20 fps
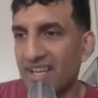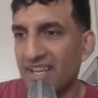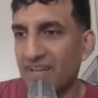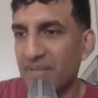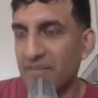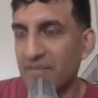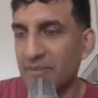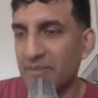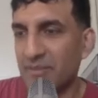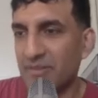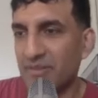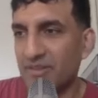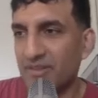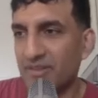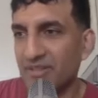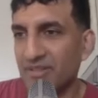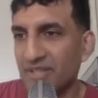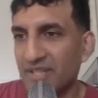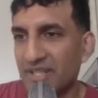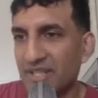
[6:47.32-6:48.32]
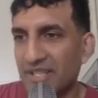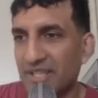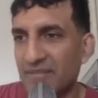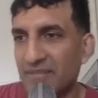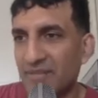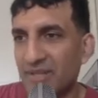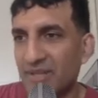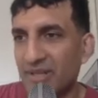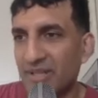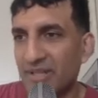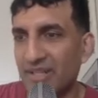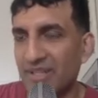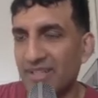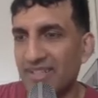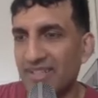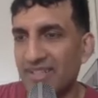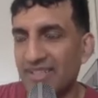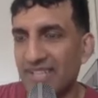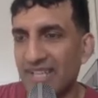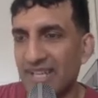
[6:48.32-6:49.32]
people talking about
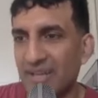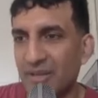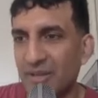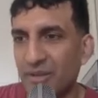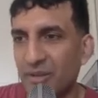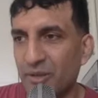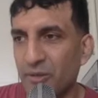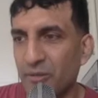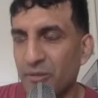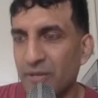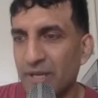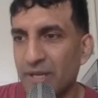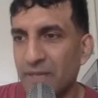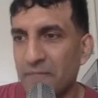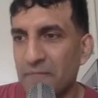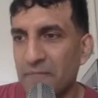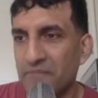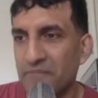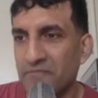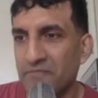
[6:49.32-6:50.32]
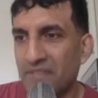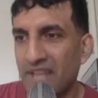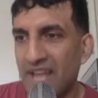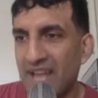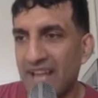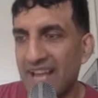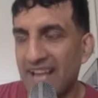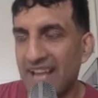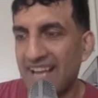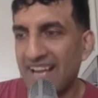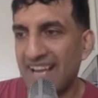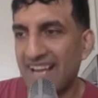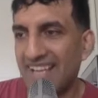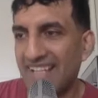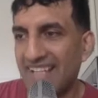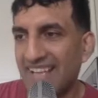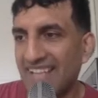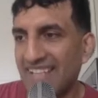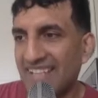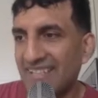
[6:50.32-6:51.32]
CRO, but
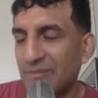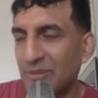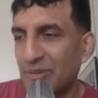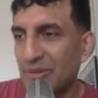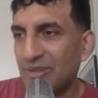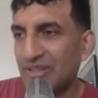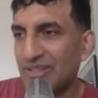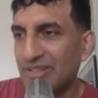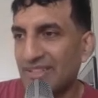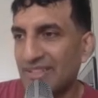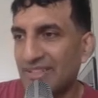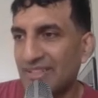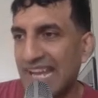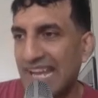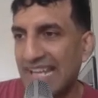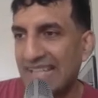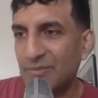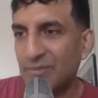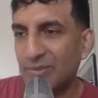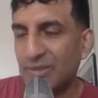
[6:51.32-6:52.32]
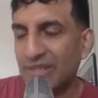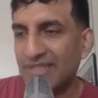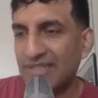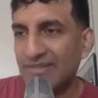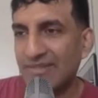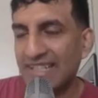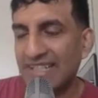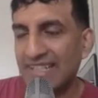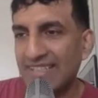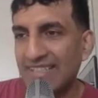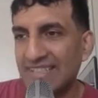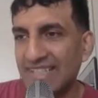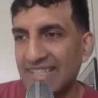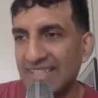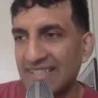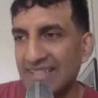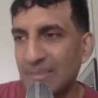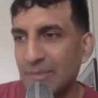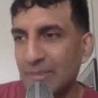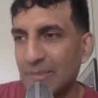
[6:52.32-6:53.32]
I suppose that's what really
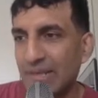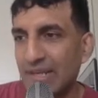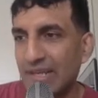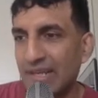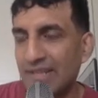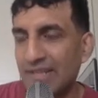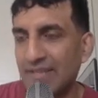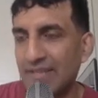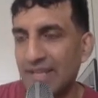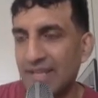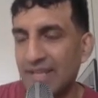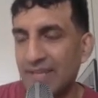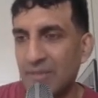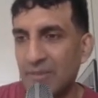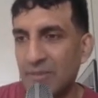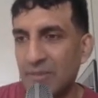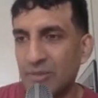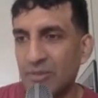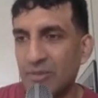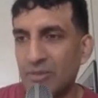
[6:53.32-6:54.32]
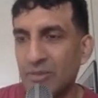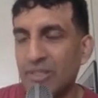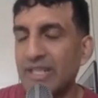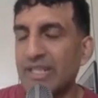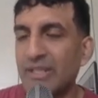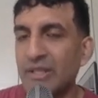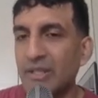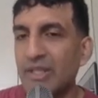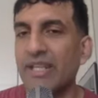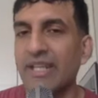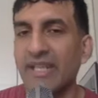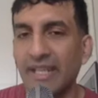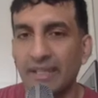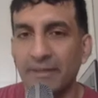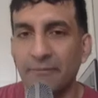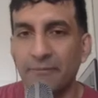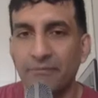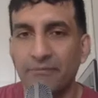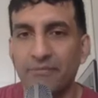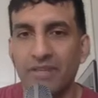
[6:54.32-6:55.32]
sets apart like people who are really good at
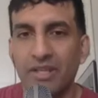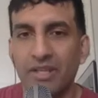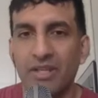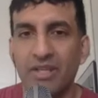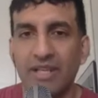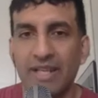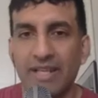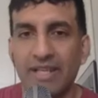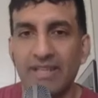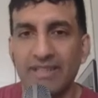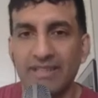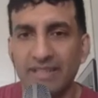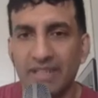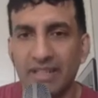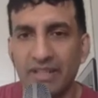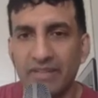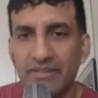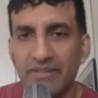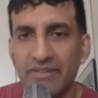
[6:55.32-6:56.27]
it, like yourselves,